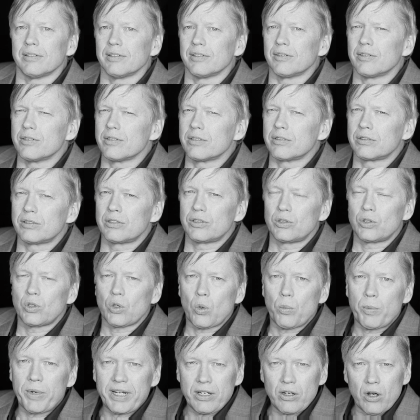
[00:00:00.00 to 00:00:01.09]
There's so
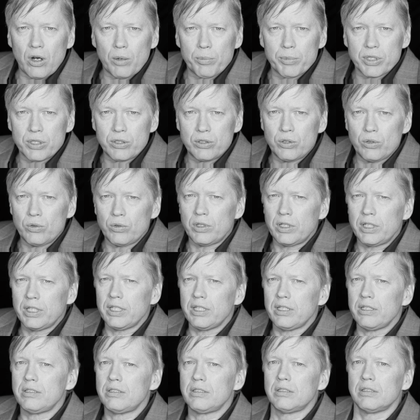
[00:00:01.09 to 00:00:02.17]
many
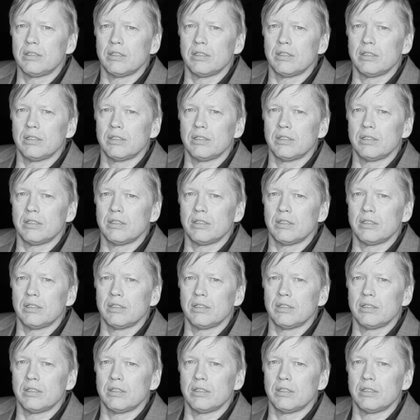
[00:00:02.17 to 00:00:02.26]
opportunities.